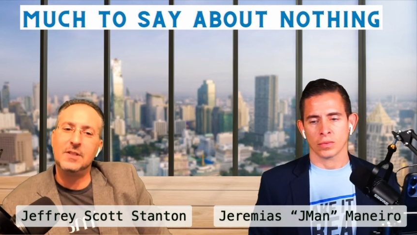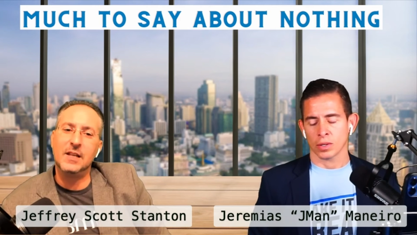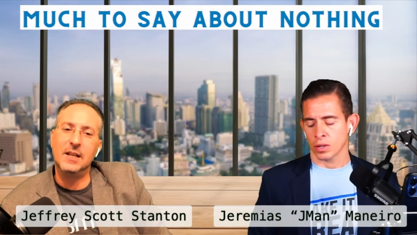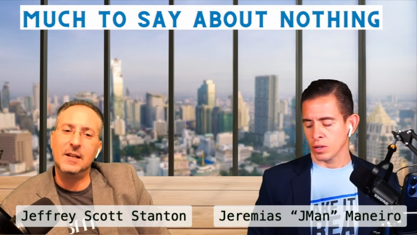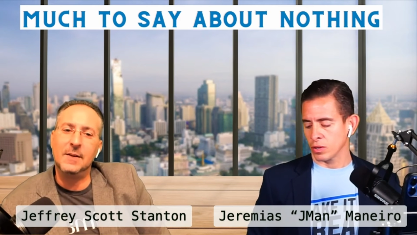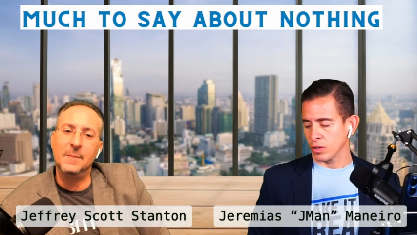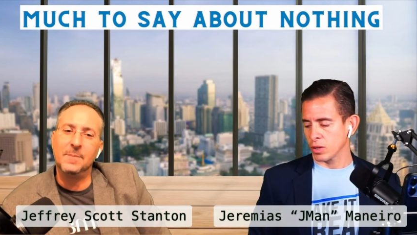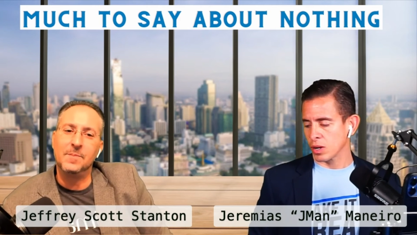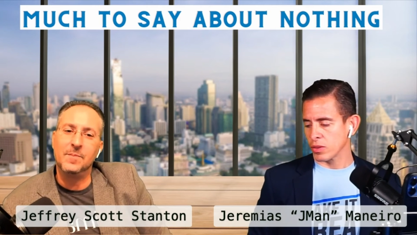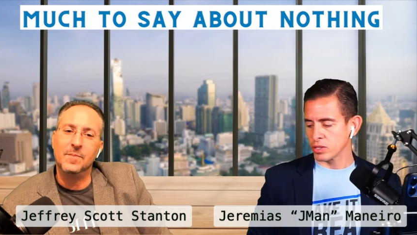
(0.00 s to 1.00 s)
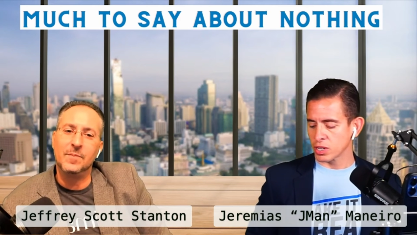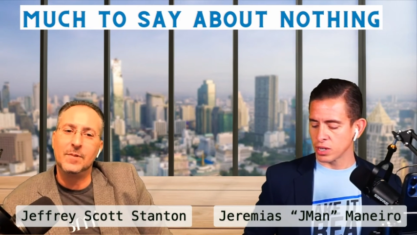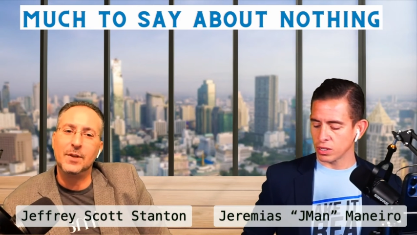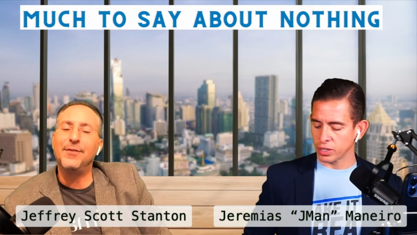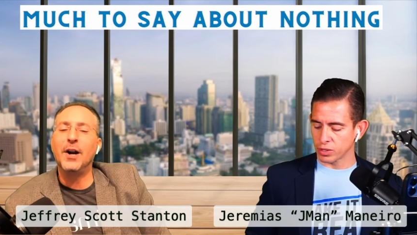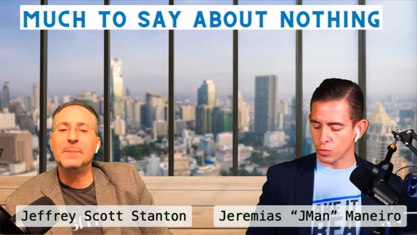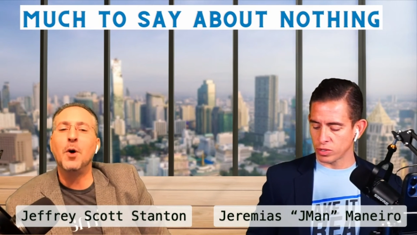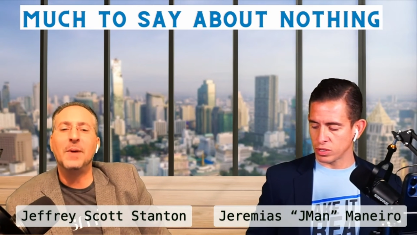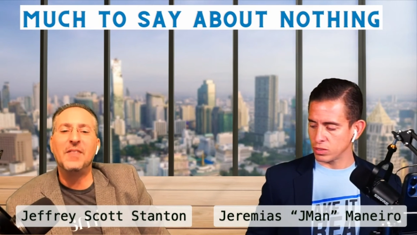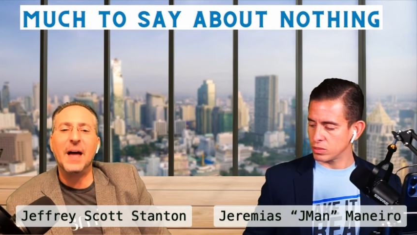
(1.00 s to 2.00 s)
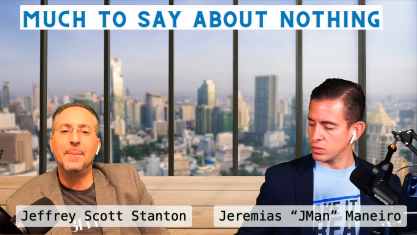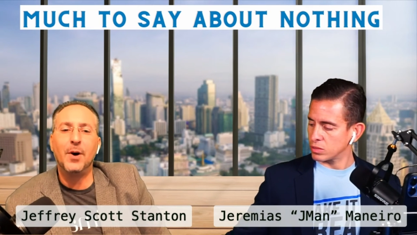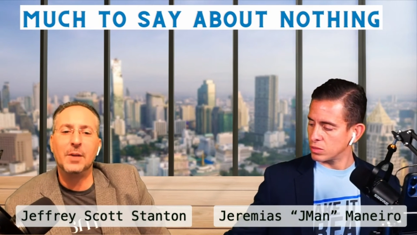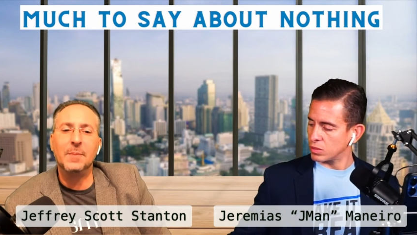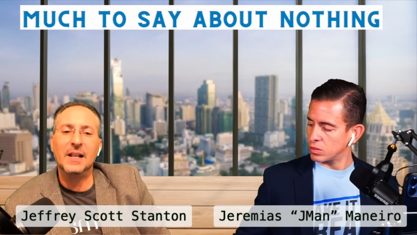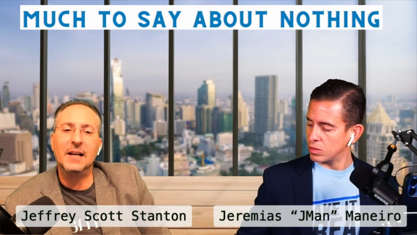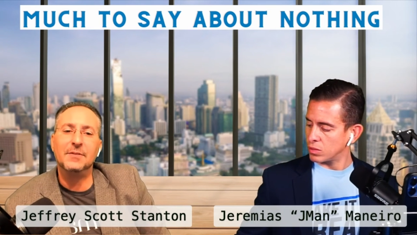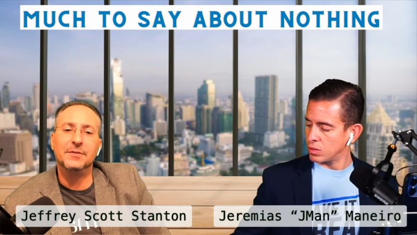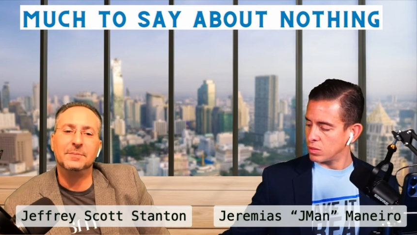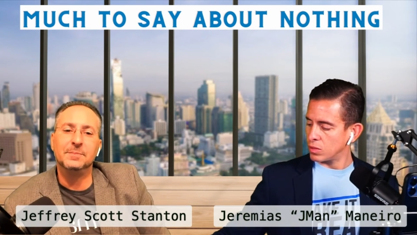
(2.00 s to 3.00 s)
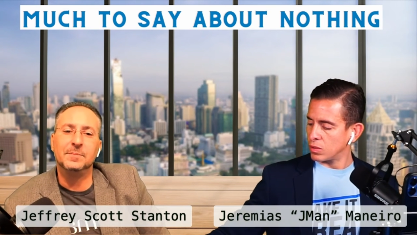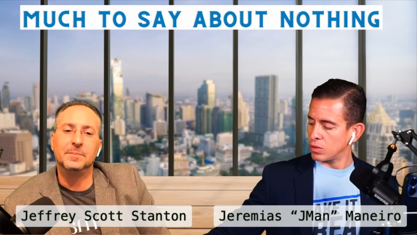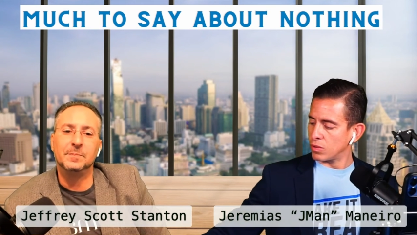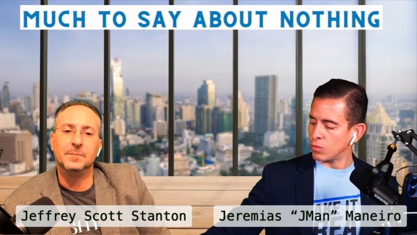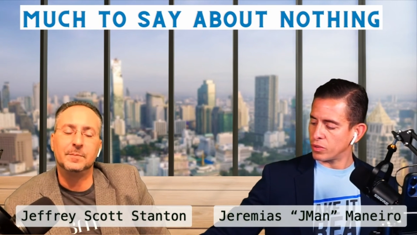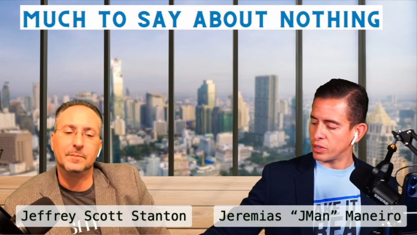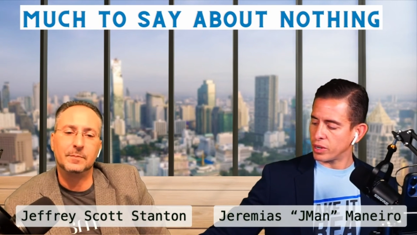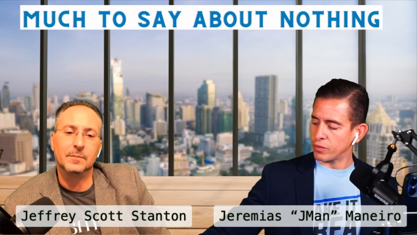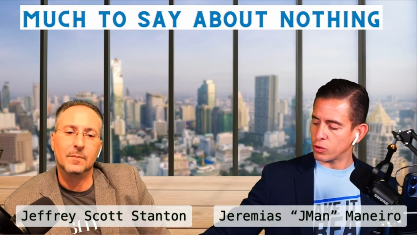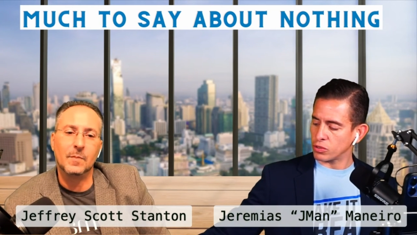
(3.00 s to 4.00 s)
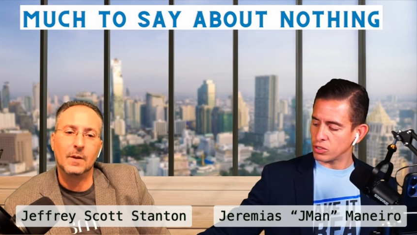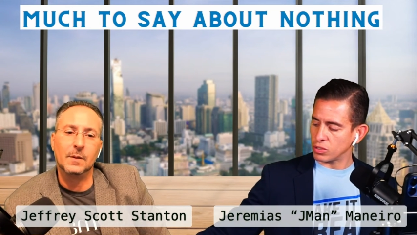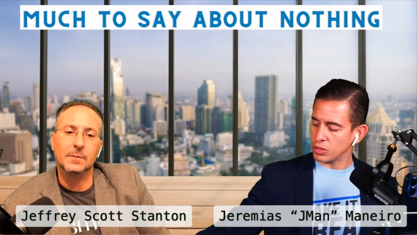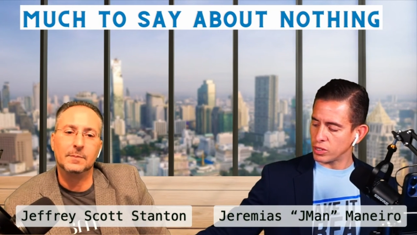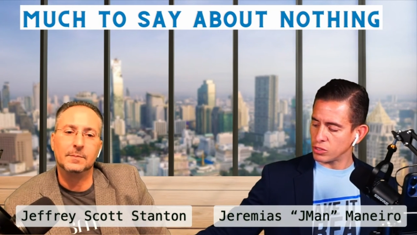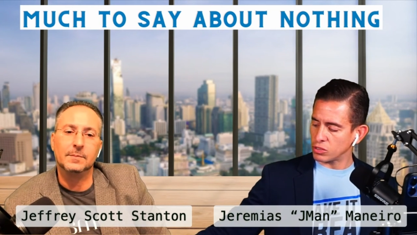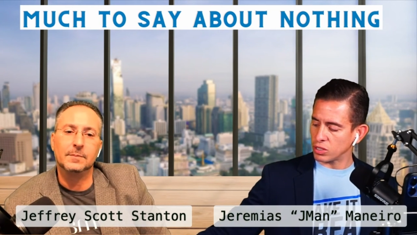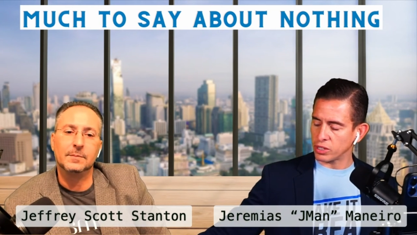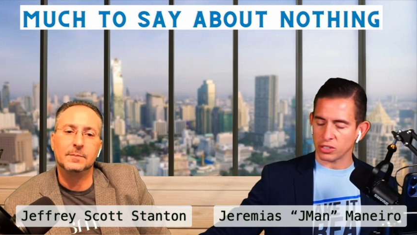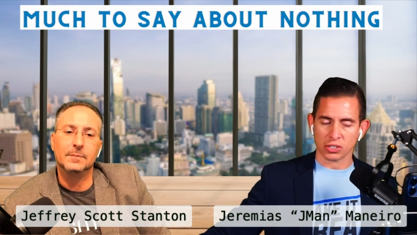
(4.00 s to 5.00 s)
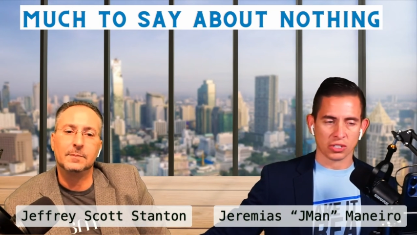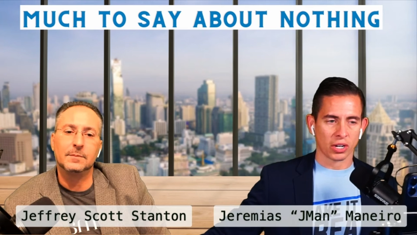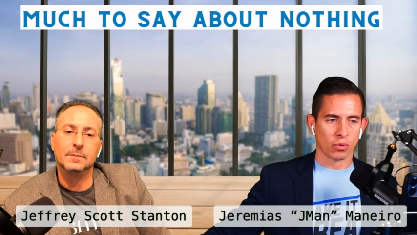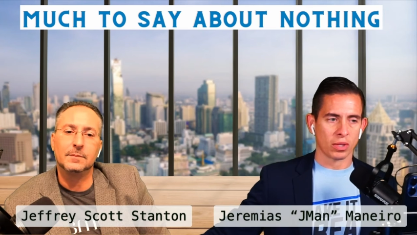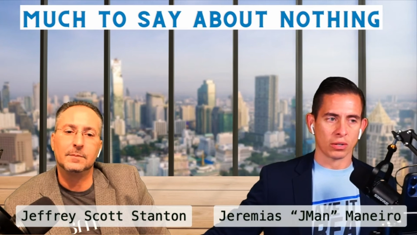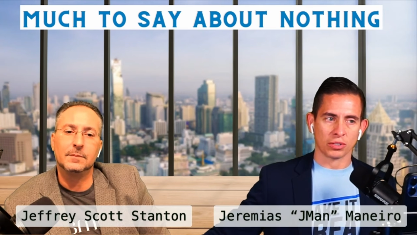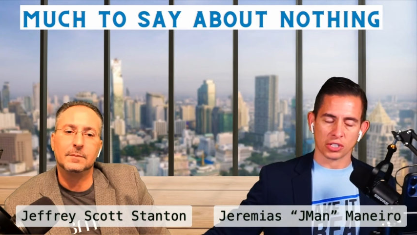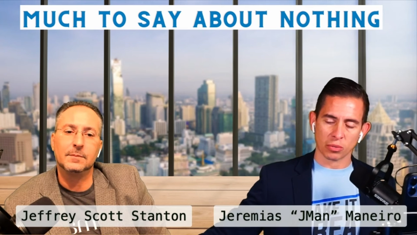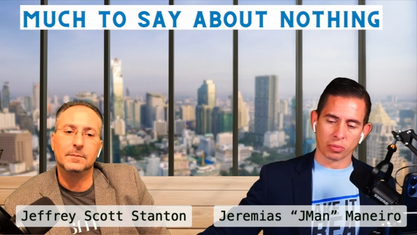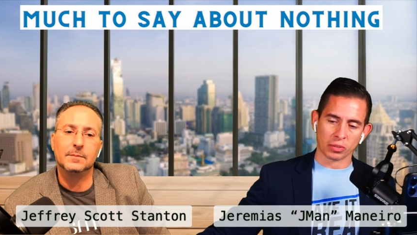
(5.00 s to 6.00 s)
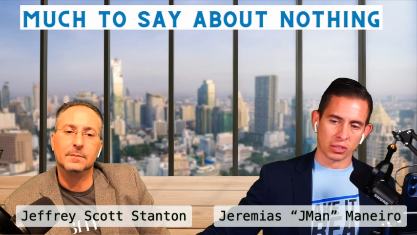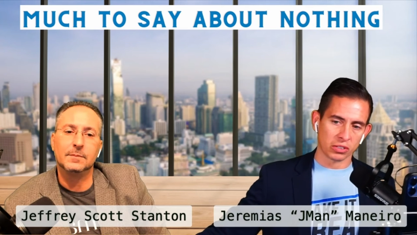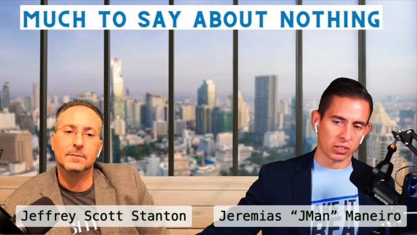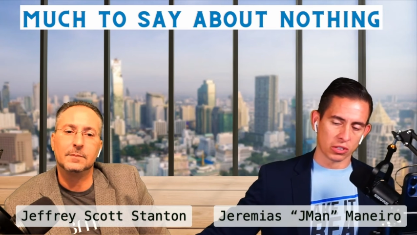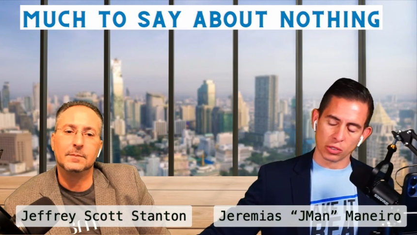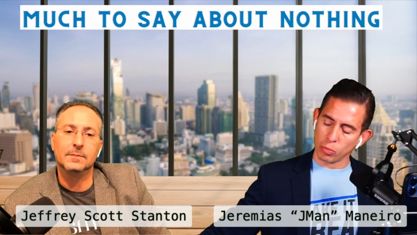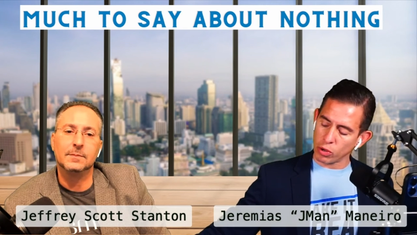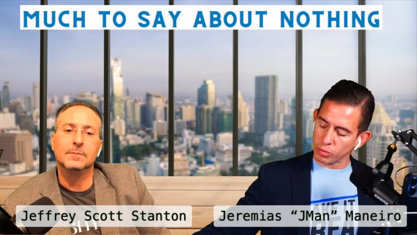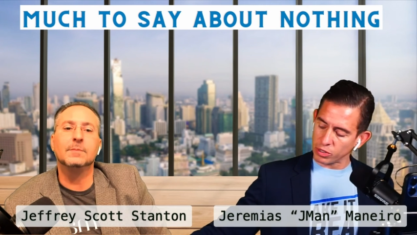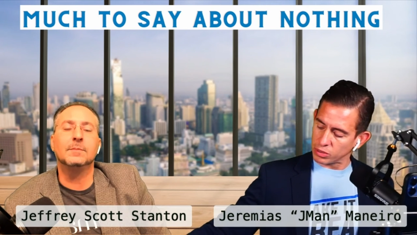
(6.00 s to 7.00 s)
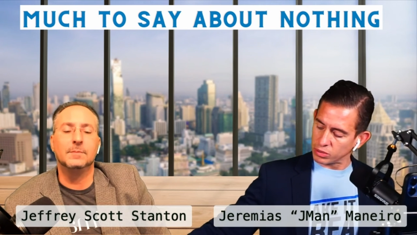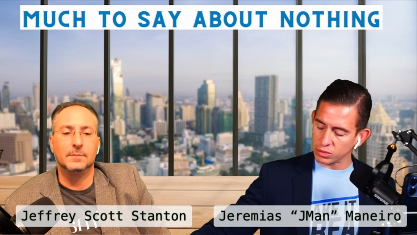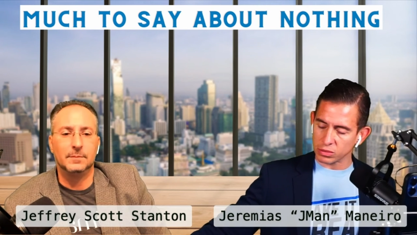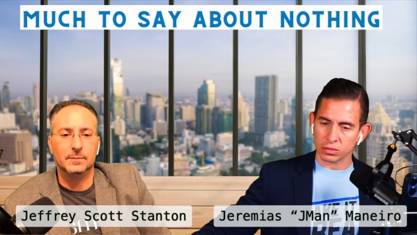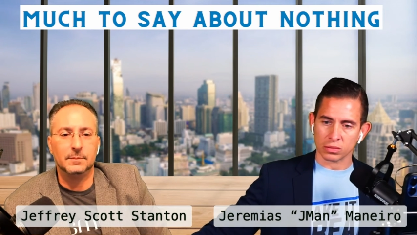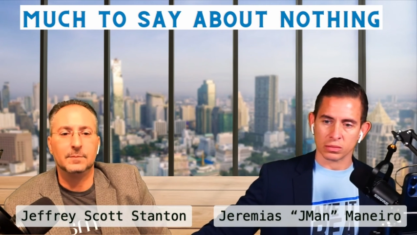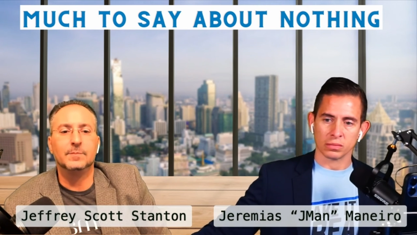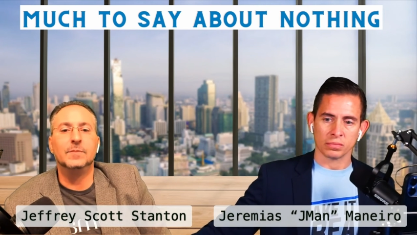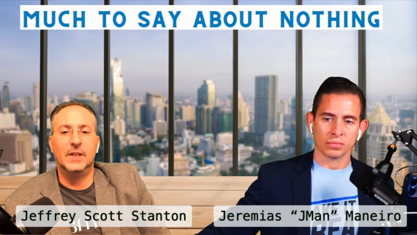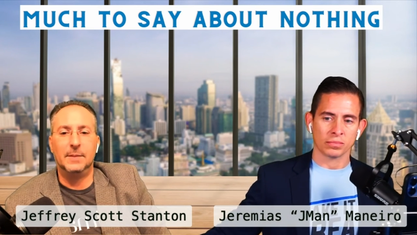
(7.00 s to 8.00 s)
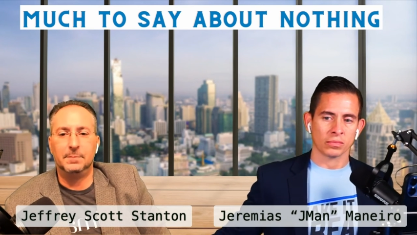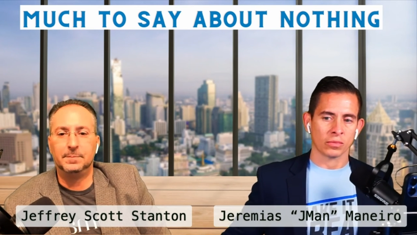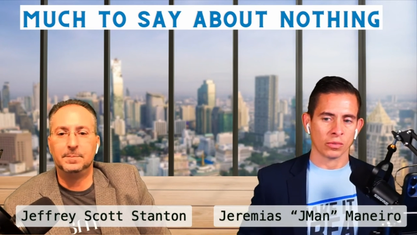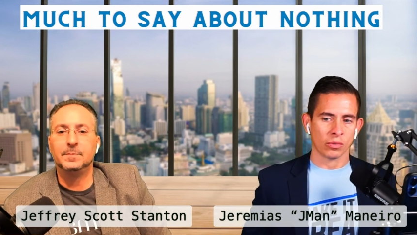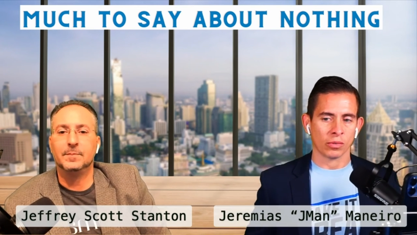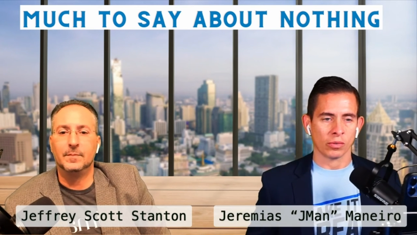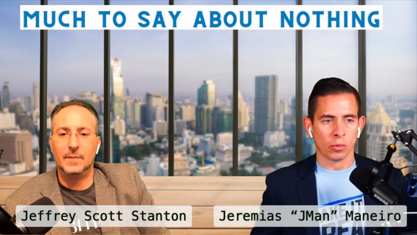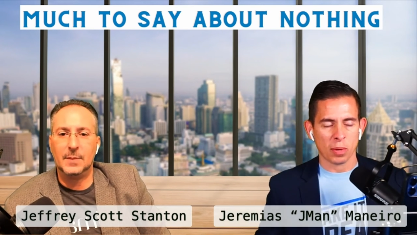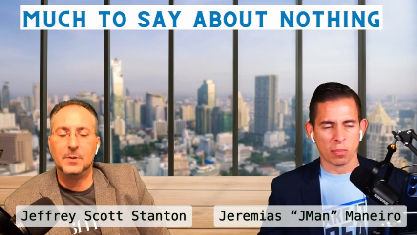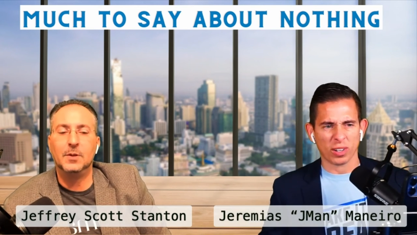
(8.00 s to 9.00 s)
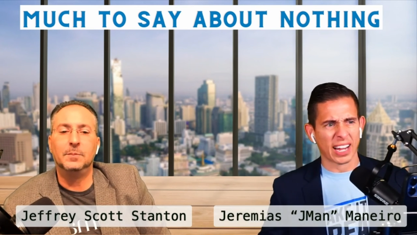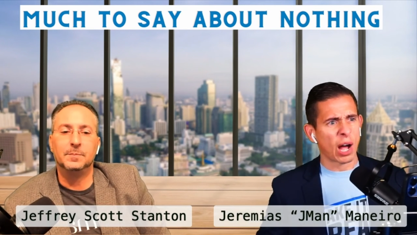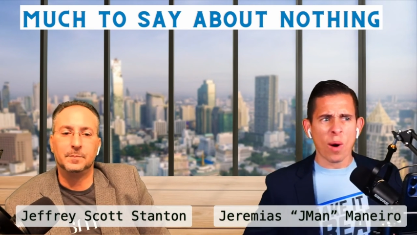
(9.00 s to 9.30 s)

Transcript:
Speaker 1: was the it's kind of defining like moment at that part of my life.
Speaker 2: One that I've heard that I use a lot: the desire without discipline leads to disappointment. Yep. Where people Absolutely. are like, "I